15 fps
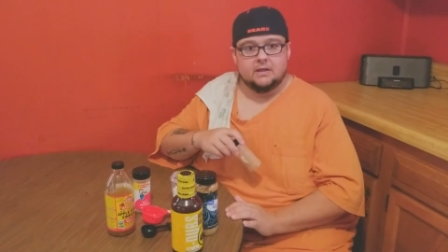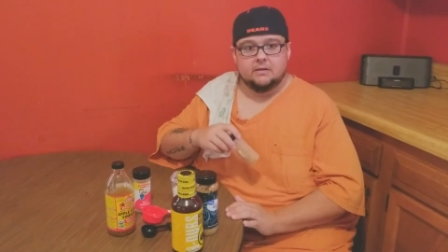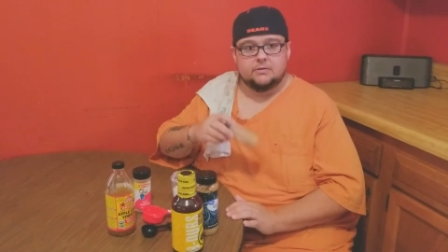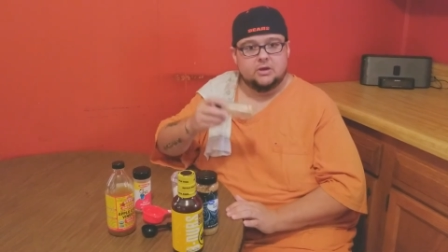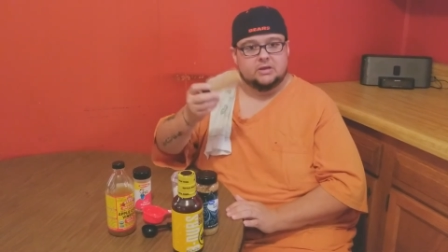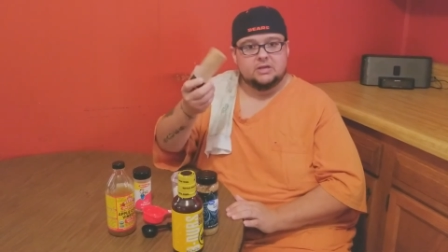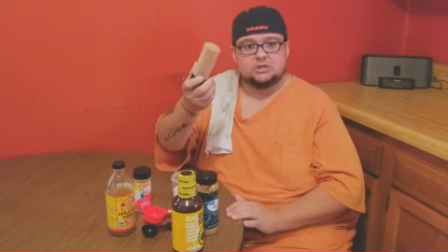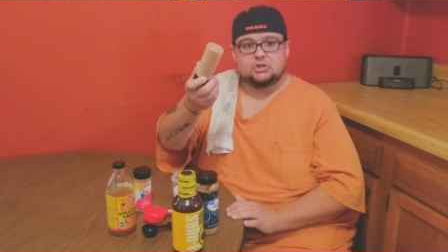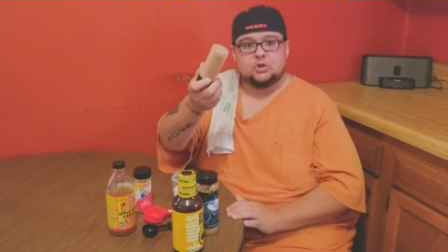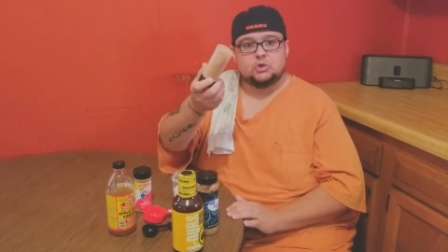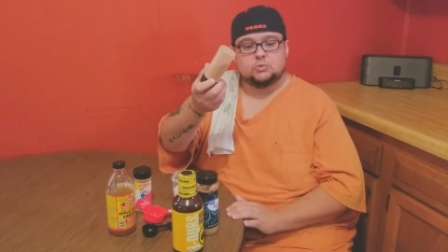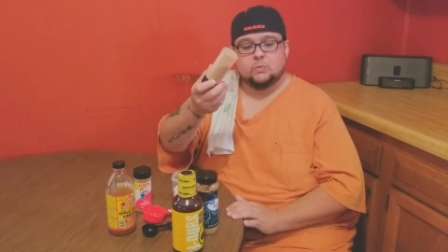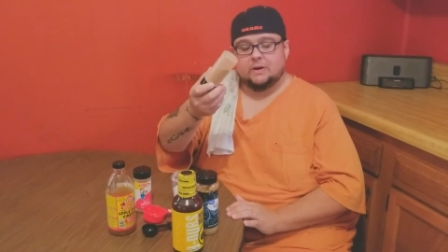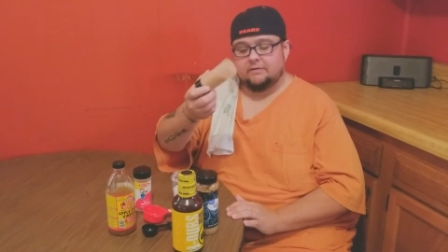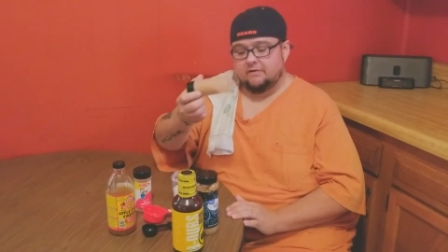You can just use
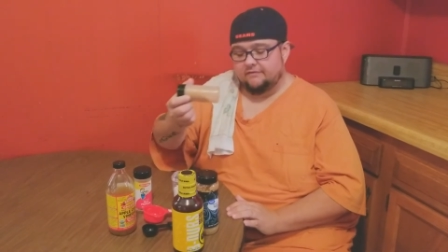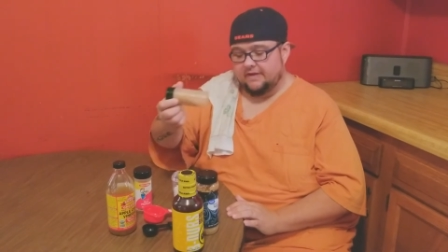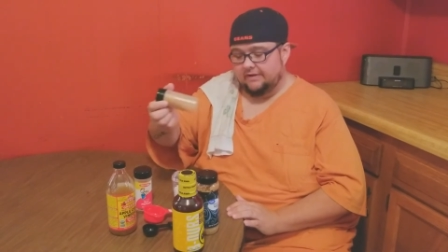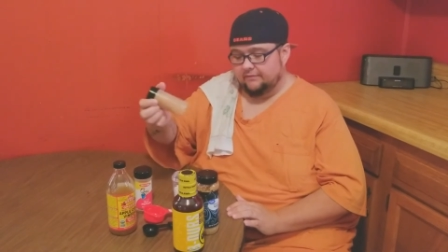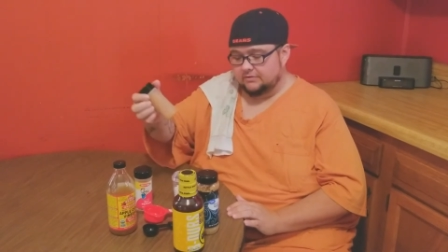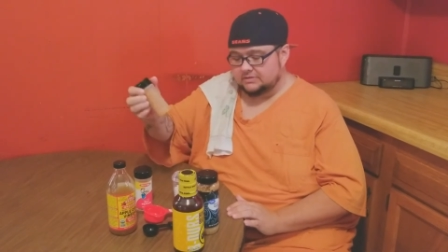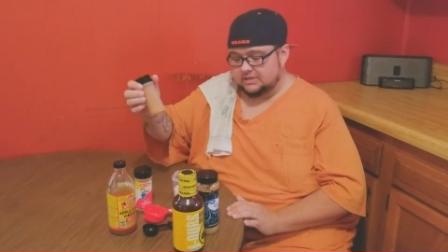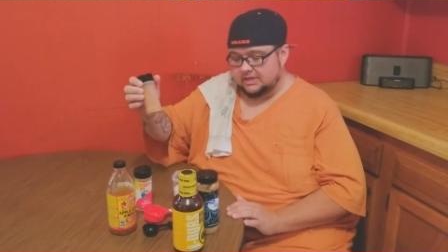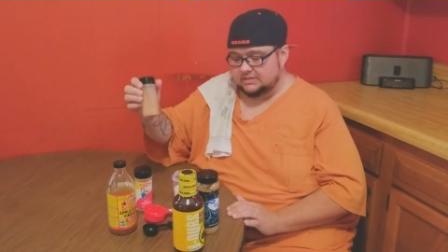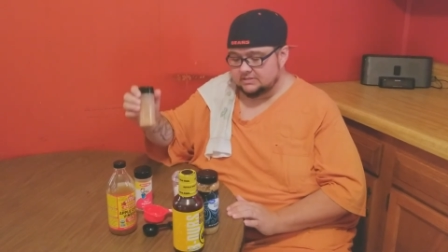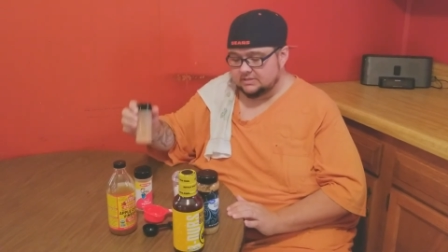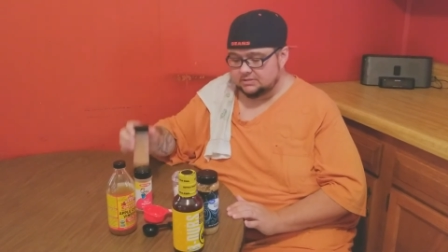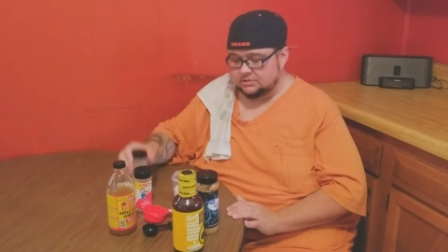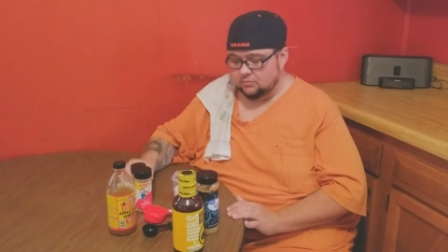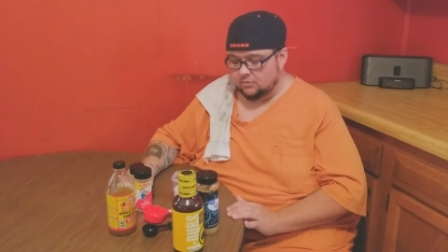whatever flavor
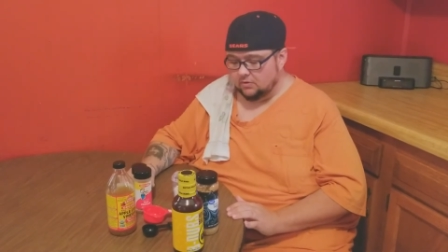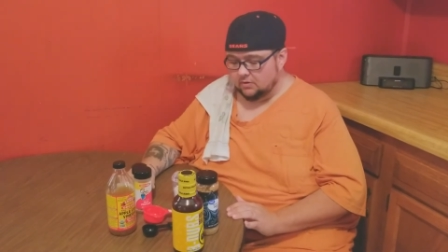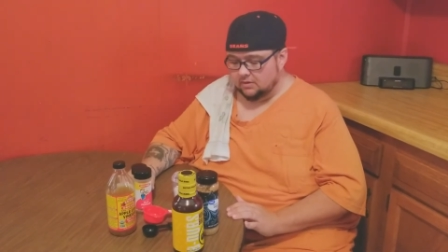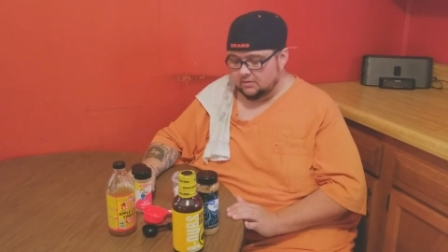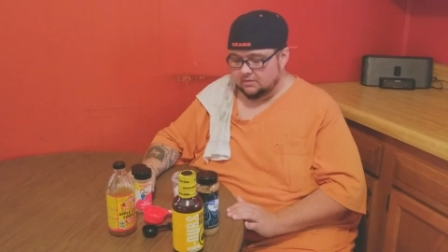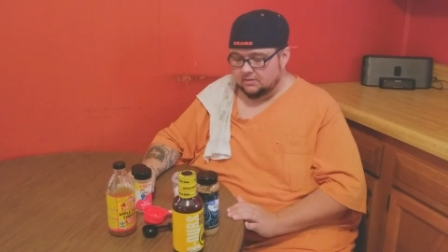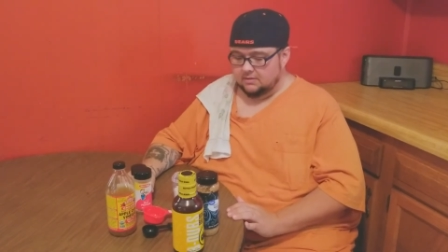seasonings you want.